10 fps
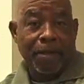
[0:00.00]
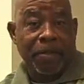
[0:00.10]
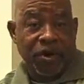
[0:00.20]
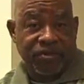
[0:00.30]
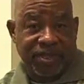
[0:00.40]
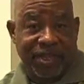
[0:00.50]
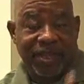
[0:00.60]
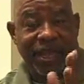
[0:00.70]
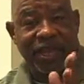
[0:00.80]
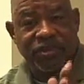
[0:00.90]
person
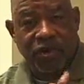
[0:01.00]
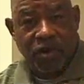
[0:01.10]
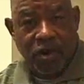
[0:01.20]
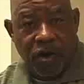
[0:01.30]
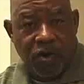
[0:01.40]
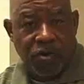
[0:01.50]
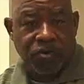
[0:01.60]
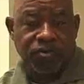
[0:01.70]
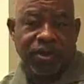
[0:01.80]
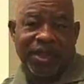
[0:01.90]
in your
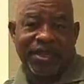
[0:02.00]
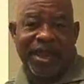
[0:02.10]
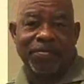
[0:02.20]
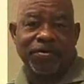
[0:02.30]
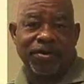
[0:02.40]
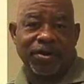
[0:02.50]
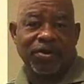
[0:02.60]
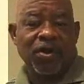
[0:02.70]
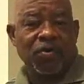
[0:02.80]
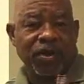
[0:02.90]
own neighborhood
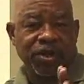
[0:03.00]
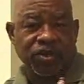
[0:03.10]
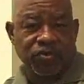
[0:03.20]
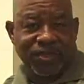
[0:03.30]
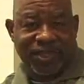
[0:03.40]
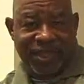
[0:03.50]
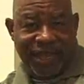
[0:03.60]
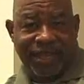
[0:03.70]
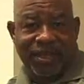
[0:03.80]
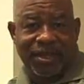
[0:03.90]
where you
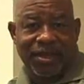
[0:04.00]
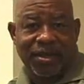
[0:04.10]
think